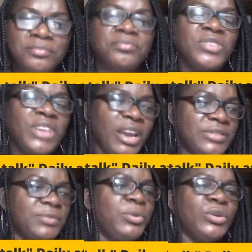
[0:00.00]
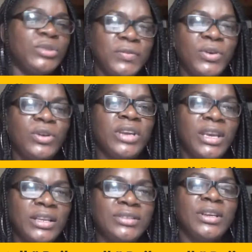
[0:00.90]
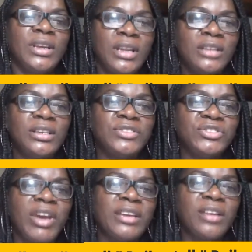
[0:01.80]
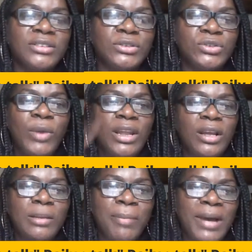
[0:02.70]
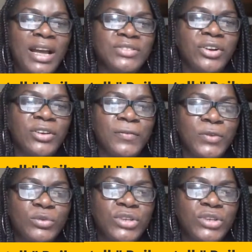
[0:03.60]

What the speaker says: Yes, beautiful. Yes. Let us try not to dwell on the past or the future.